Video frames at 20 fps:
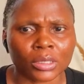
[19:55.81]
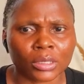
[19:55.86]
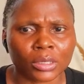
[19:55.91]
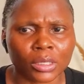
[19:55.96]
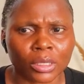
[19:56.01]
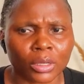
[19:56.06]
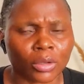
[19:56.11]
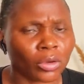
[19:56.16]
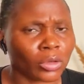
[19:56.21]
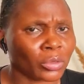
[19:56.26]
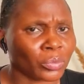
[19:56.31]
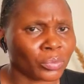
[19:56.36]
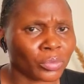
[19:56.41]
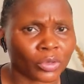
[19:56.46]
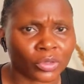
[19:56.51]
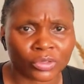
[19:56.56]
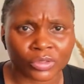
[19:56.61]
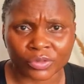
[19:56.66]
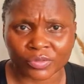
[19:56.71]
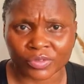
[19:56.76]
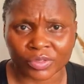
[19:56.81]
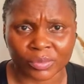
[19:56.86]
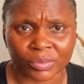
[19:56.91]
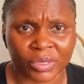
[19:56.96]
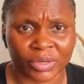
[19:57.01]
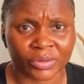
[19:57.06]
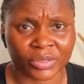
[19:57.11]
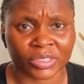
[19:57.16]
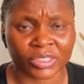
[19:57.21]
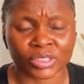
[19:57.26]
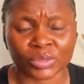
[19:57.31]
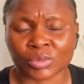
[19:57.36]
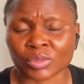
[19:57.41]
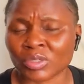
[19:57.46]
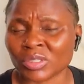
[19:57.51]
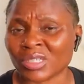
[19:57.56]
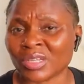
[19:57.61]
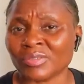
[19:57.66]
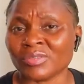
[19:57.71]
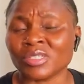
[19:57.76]
they got bored of their marriages
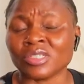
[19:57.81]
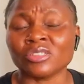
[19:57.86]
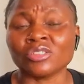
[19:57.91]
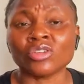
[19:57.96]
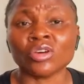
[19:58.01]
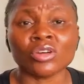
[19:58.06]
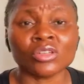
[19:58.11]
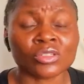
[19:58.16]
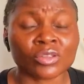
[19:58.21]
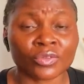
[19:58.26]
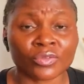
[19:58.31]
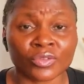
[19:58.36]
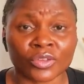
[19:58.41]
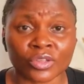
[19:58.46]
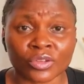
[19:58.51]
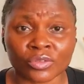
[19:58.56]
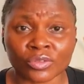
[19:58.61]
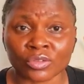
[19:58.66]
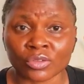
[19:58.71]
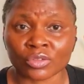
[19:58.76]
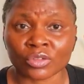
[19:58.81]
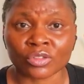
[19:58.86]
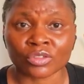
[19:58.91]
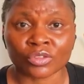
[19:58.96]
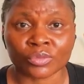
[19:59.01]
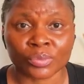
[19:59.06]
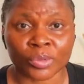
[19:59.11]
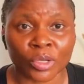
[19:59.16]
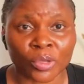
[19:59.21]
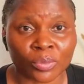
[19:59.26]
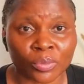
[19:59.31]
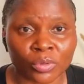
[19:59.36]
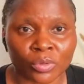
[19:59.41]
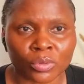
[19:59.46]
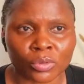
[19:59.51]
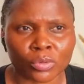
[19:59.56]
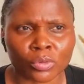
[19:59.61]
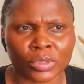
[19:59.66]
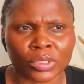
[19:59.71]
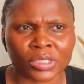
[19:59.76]
because I've seen tons of videos of tons of people
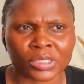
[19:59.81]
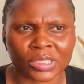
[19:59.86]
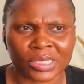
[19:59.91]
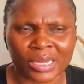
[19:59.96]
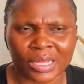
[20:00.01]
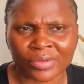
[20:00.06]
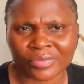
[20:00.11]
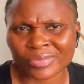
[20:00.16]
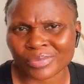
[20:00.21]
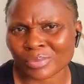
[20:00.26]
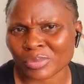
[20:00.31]
who left